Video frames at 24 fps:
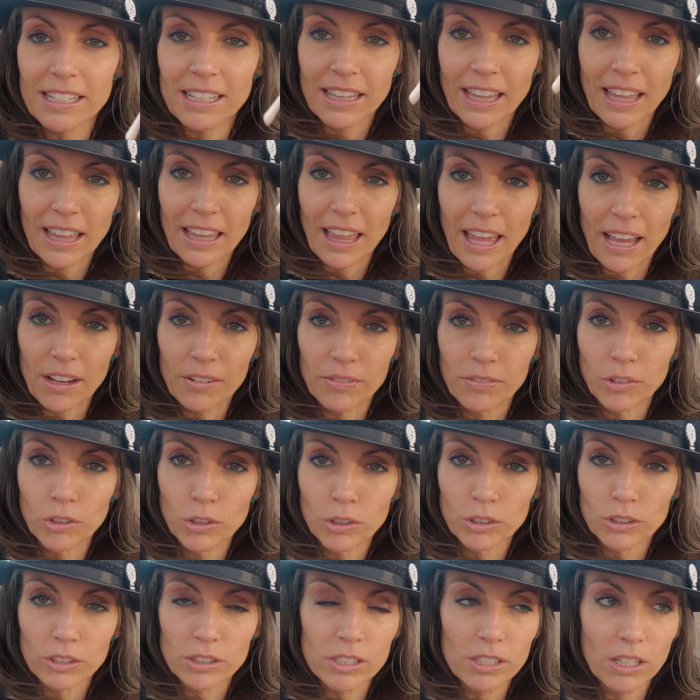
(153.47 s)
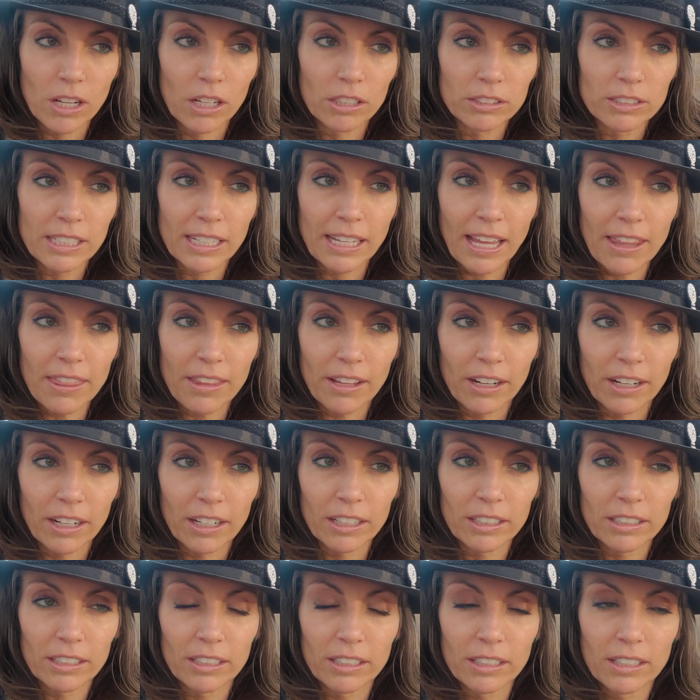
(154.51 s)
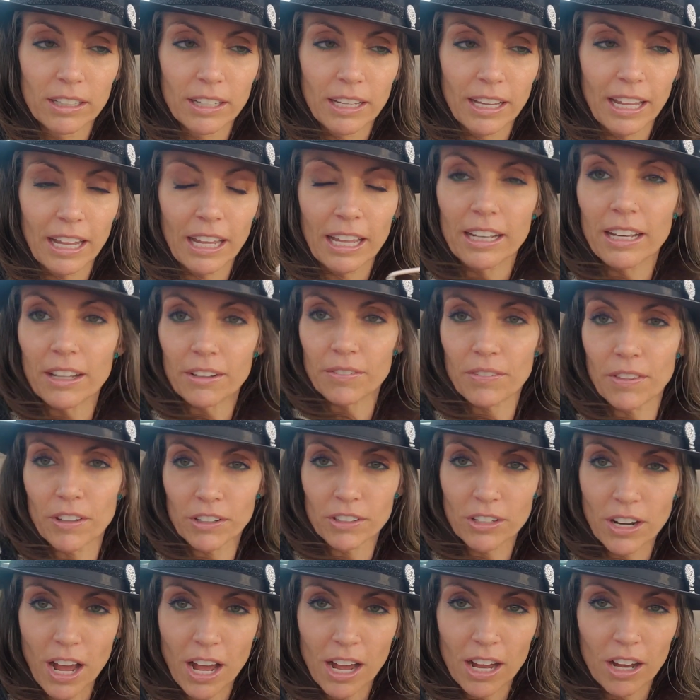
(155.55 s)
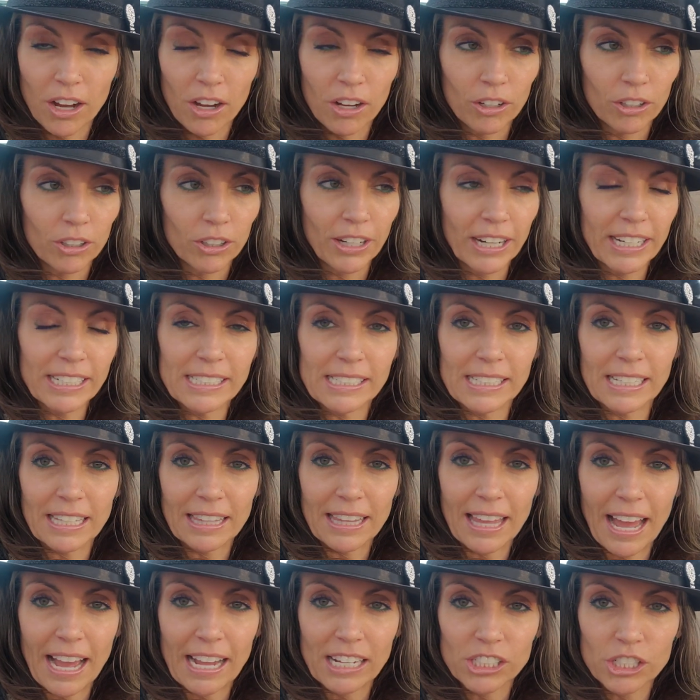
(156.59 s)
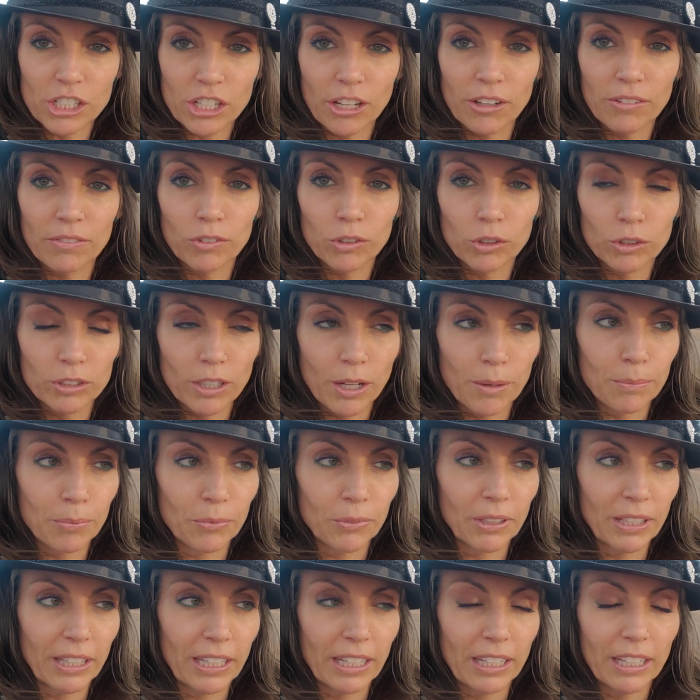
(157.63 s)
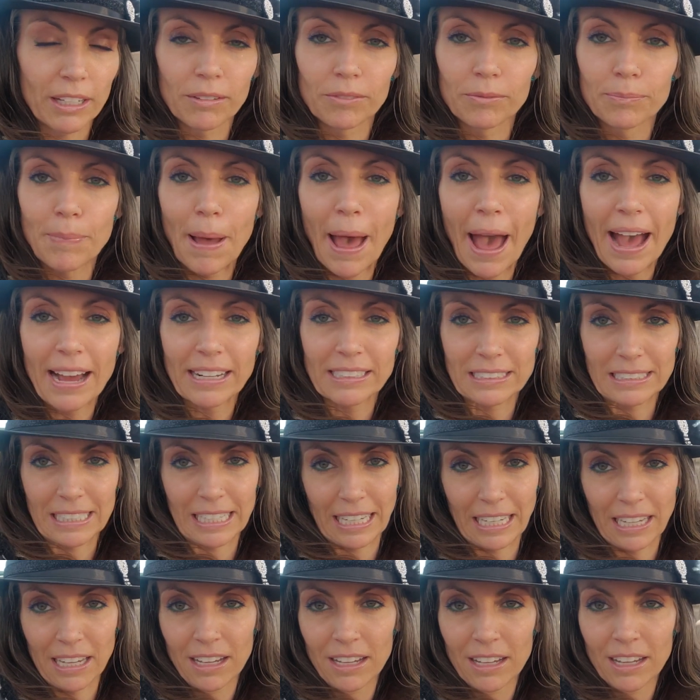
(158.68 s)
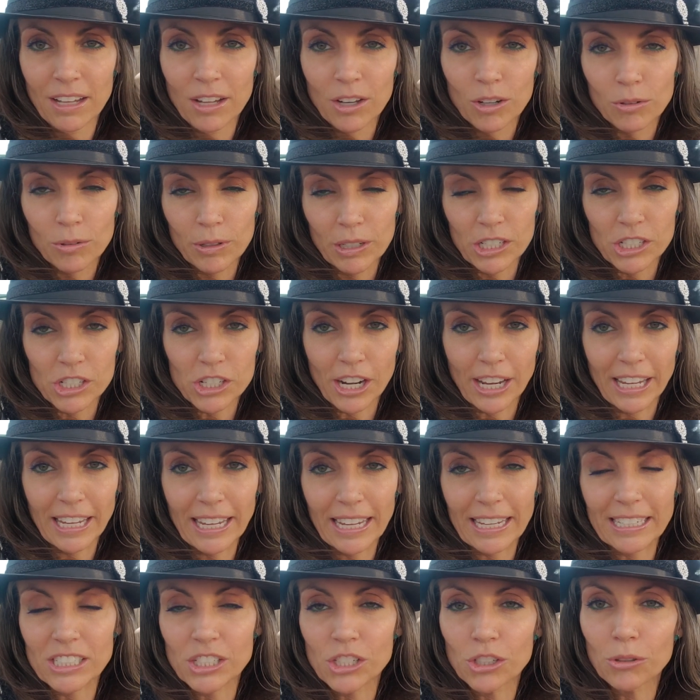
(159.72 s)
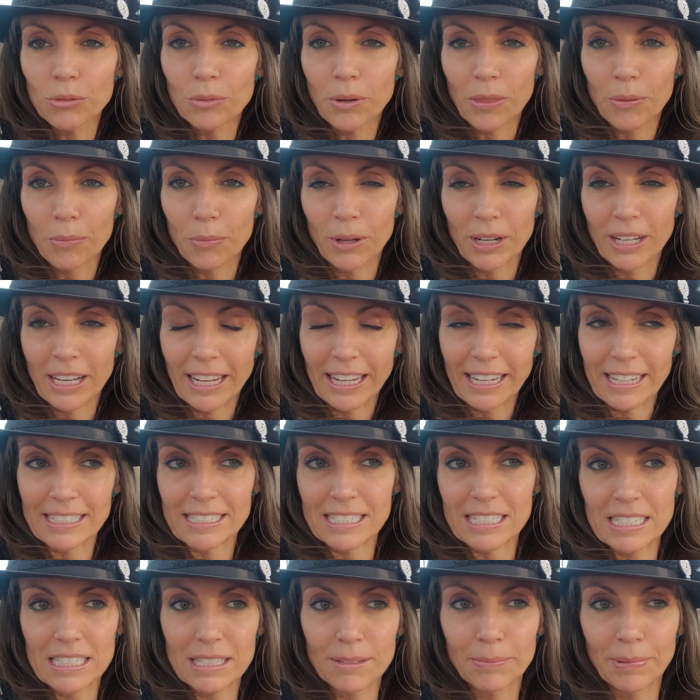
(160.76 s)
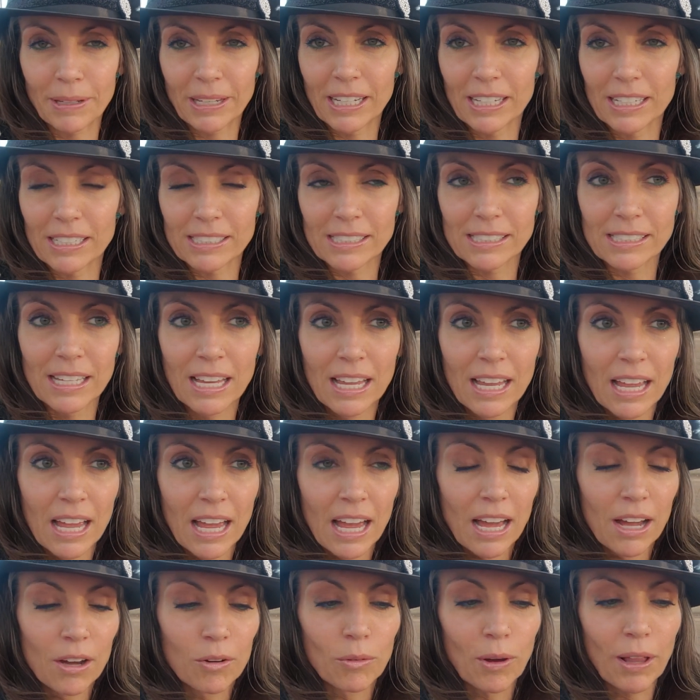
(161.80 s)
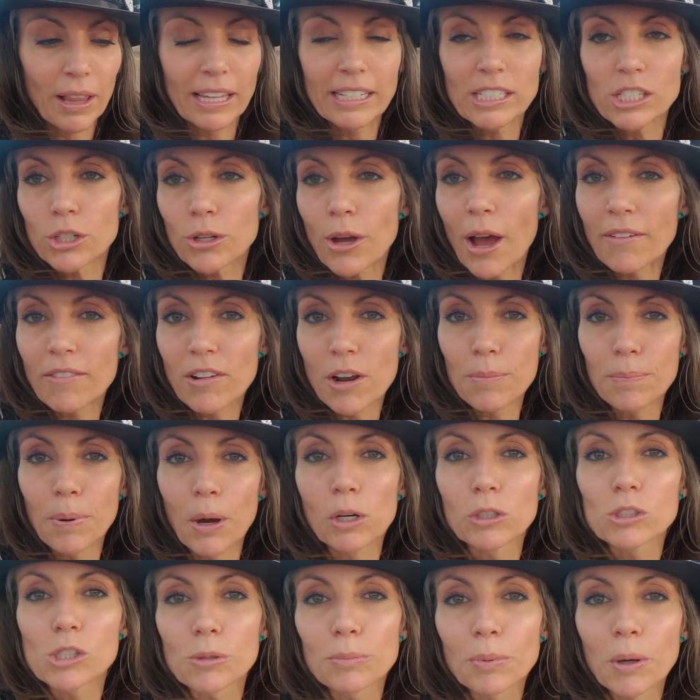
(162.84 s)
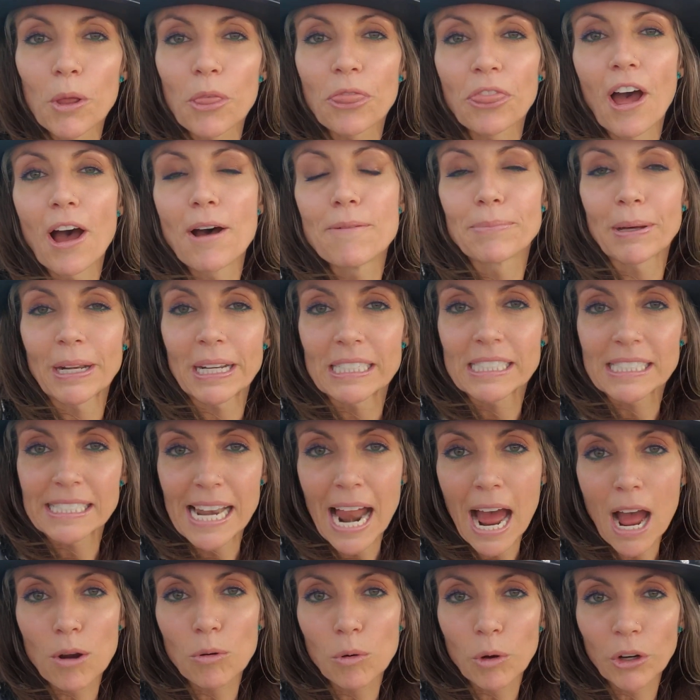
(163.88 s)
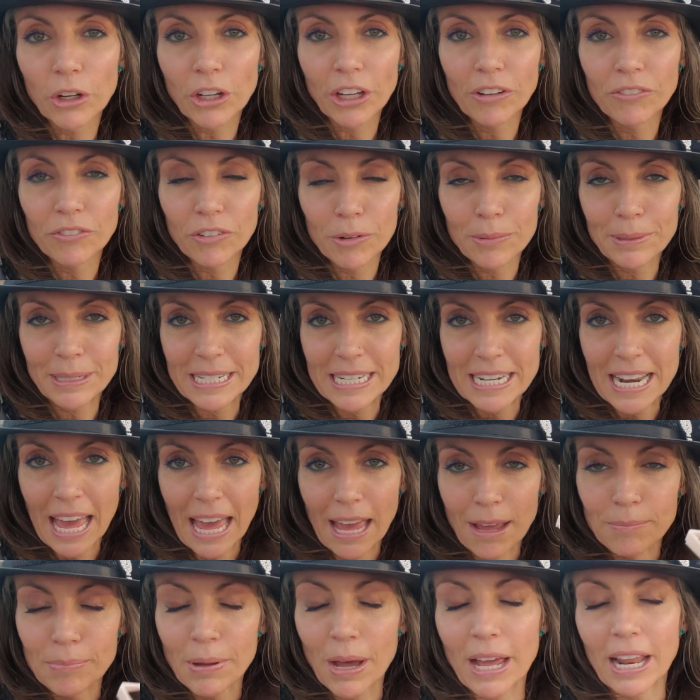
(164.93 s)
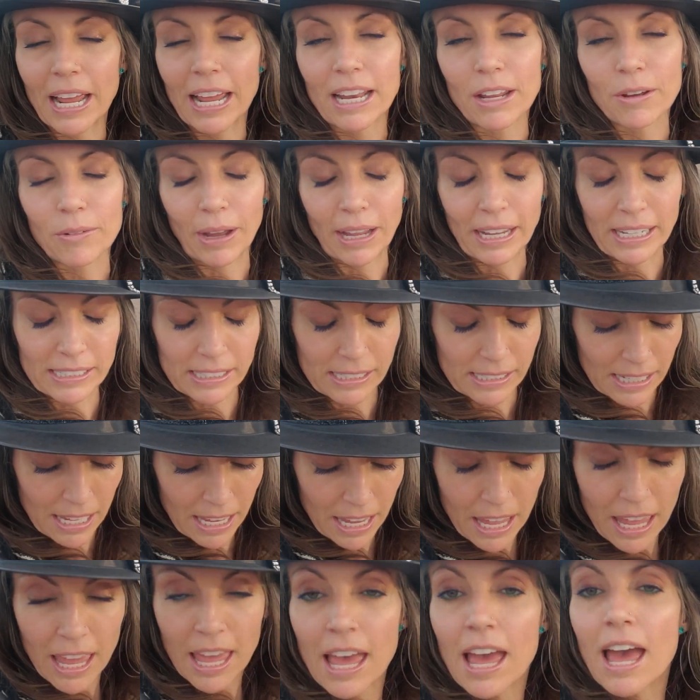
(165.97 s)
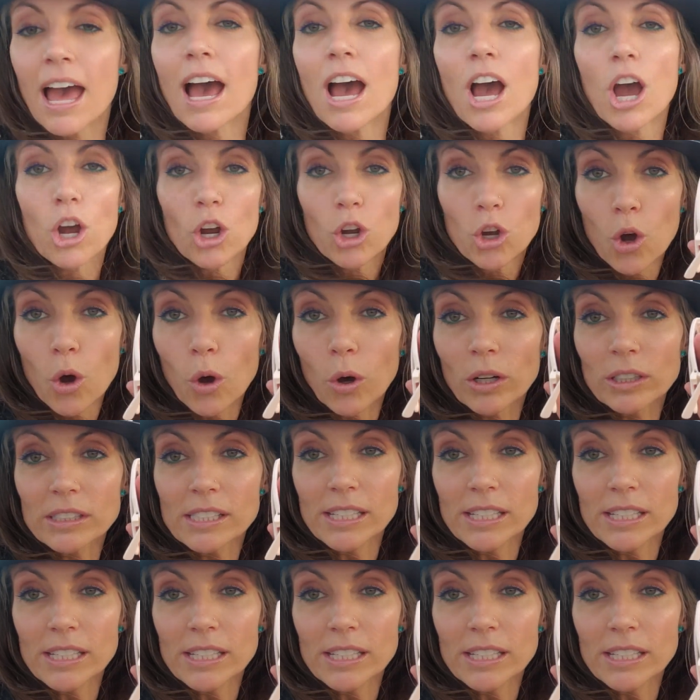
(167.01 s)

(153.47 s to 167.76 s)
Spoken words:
they like fold all together. And if they're not all crazy, they actually fold up really compactly, which I can't do with one hand because, well, I do have an opposable thumb, but it's not working for me today. But anyways, cool